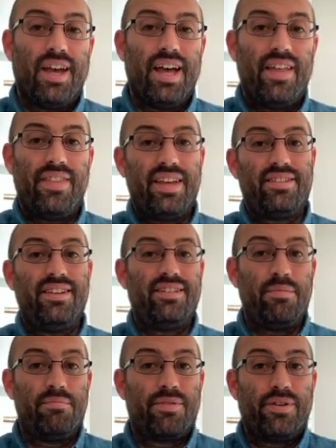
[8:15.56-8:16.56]
And there's this
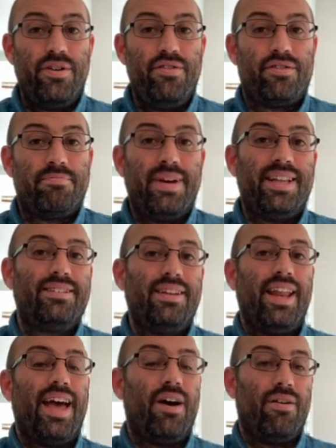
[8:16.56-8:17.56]
improved
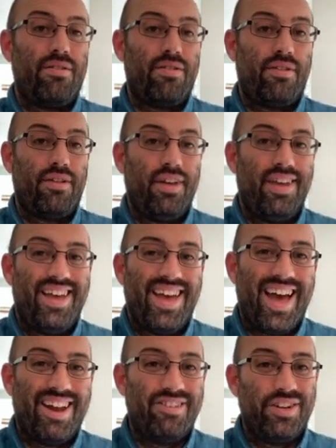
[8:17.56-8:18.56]
mental health
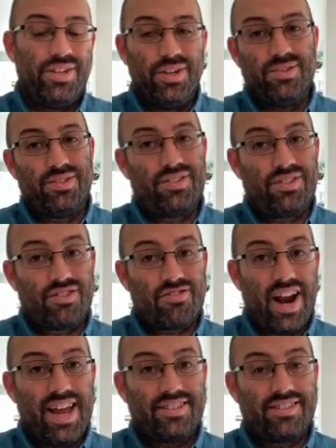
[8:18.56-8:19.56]
and reduced
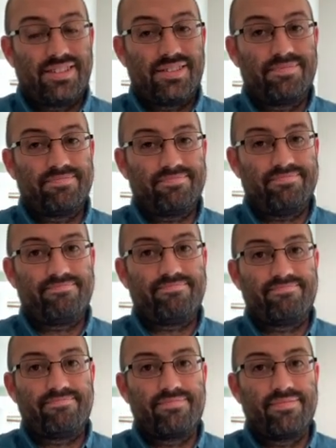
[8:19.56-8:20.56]
stress.
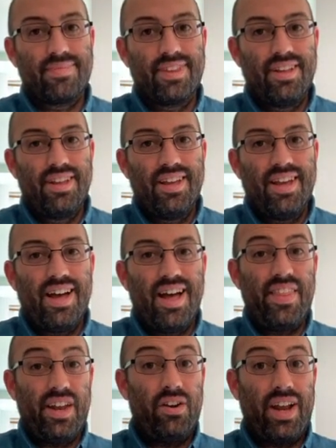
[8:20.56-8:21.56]

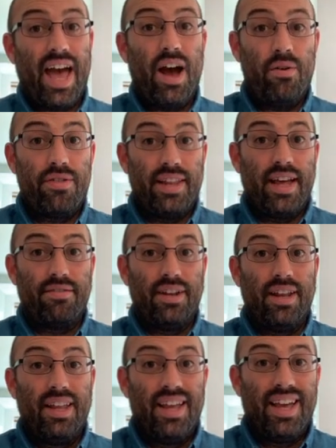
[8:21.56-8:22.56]
And then on a health
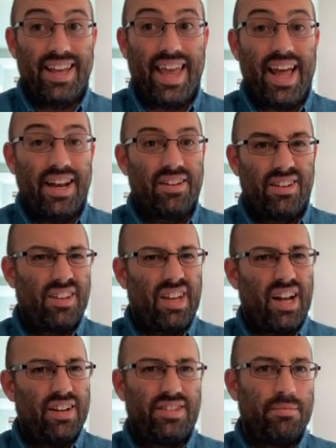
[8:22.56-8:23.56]
level, again,
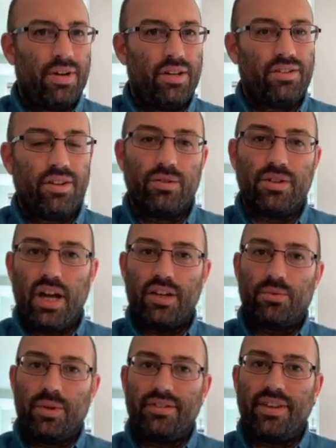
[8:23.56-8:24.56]
kind of similar to those
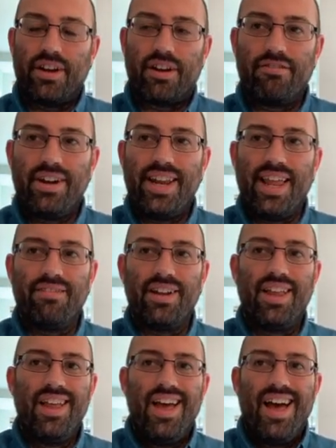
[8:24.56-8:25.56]
last ones in the career level,